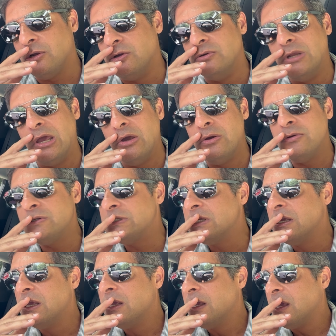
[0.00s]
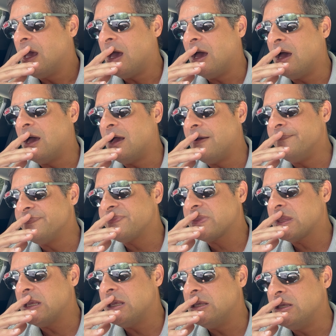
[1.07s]
Who knows? So
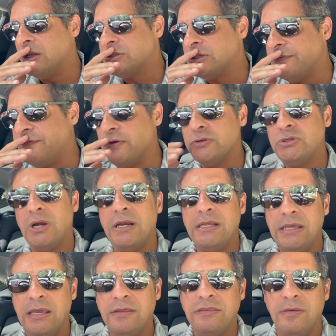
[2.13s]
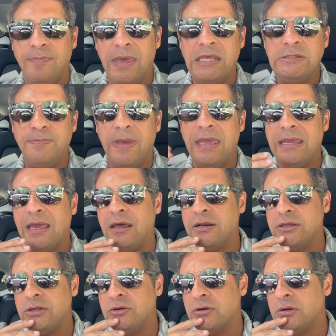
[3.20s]
if you're trying to get the best bang out
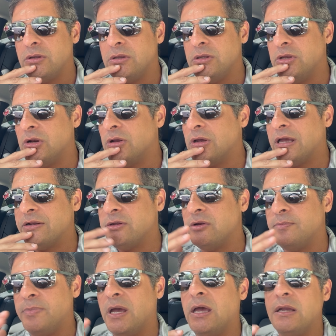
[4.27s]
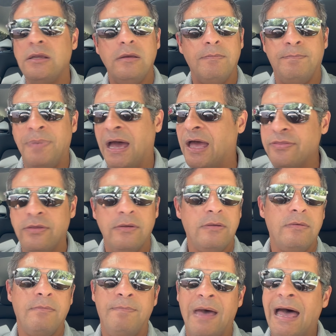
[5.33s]
of your buck,
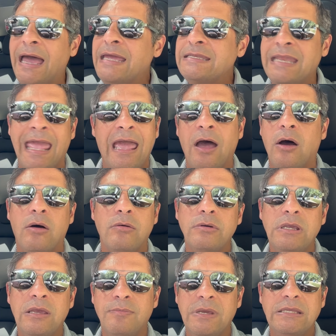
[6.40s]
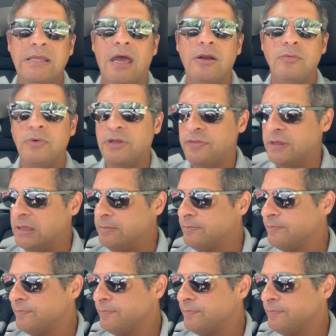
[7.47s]
buy it now and be done with it.